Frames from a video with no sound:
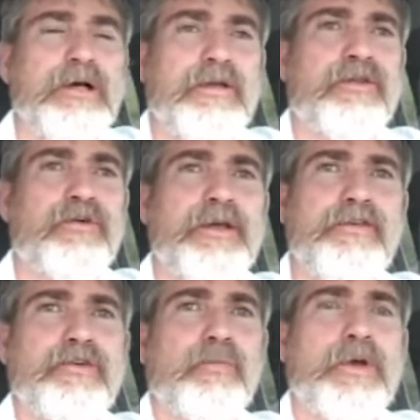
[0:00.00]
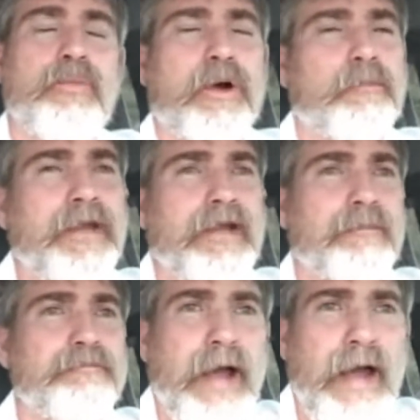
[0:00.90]
the reason we weren't being
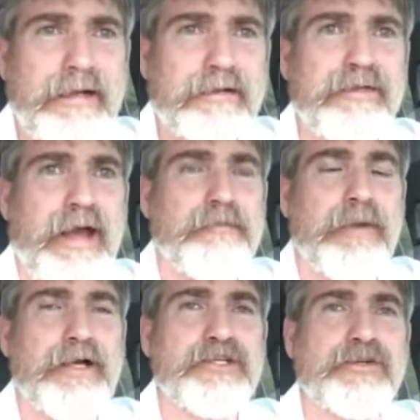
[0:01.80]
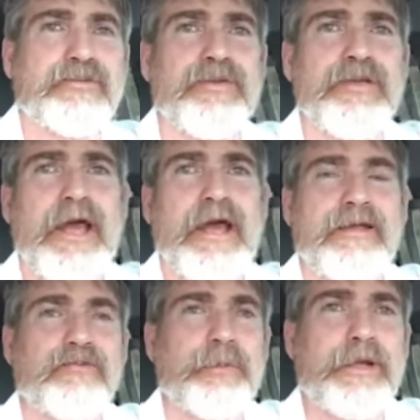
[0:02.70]
impacted that much as of yet is
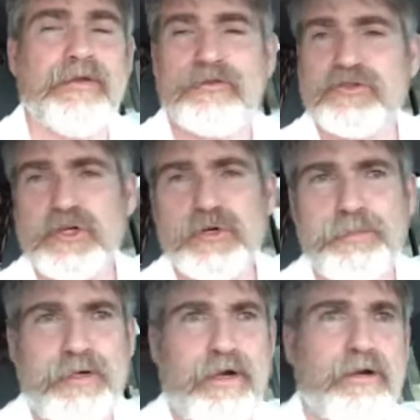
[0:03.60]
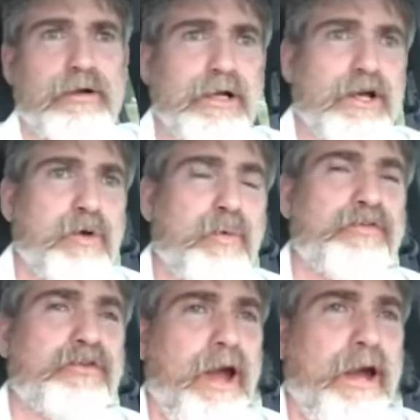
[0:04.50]
because Jupiter was
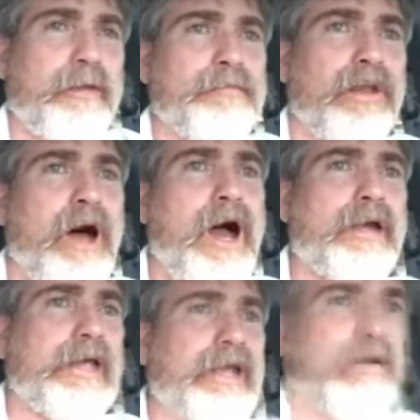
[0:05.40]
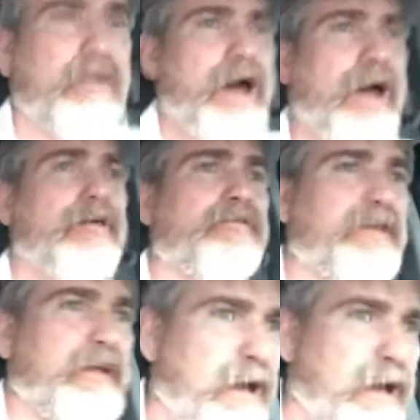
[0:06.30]
kind of blocking a lot of
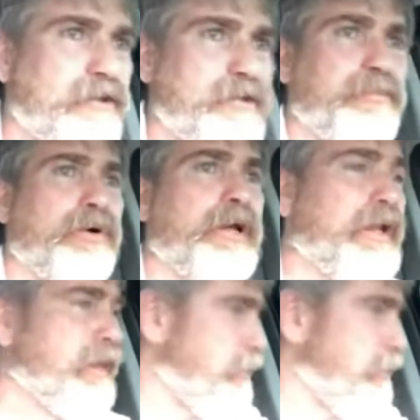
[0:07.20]
the uh, debris